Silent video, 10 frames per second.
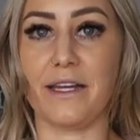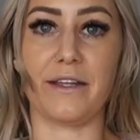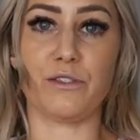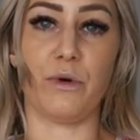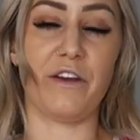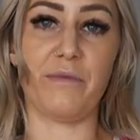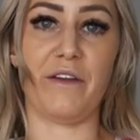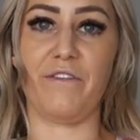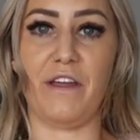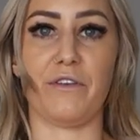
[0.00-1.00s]
Like it's one of
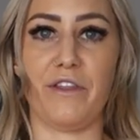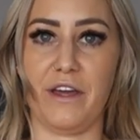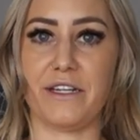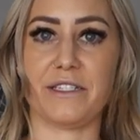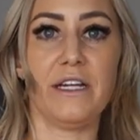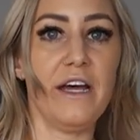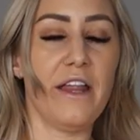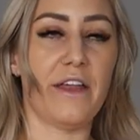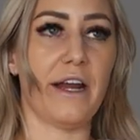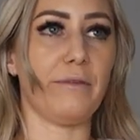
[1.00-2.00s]
my favorite things
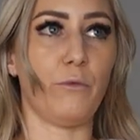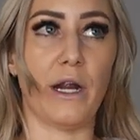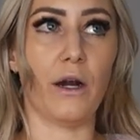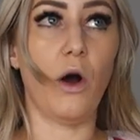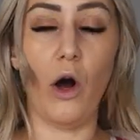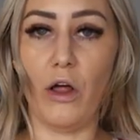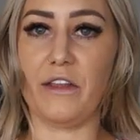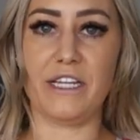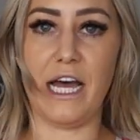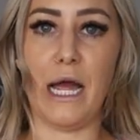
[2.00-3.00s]
that I wear all
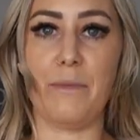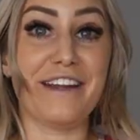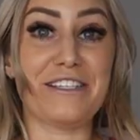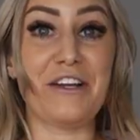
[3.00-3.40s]
the time.